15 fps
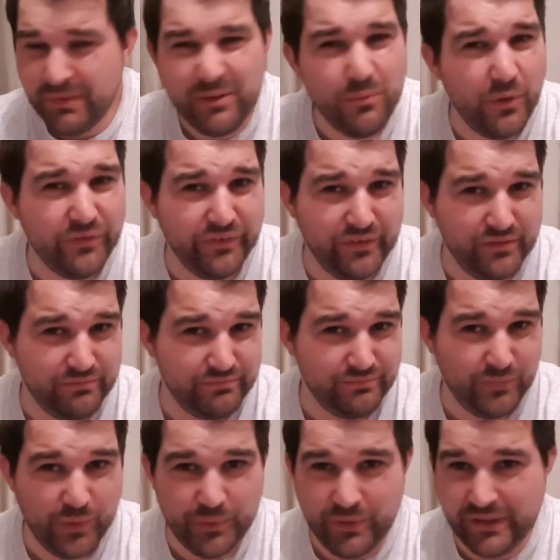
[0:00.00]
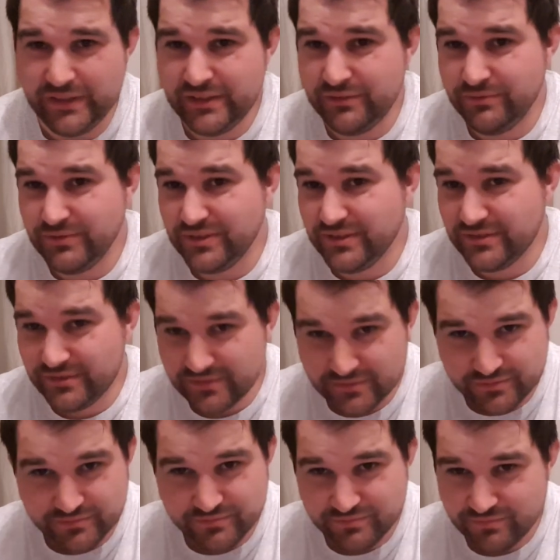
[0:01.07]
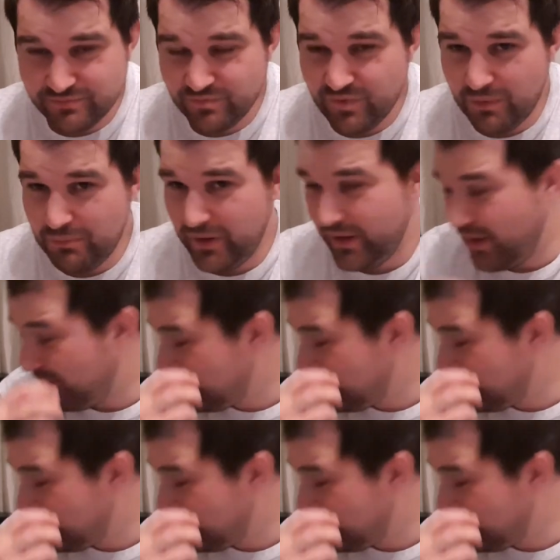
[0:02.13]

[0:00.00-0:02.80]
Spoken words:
He wasn't running, he was just rumbling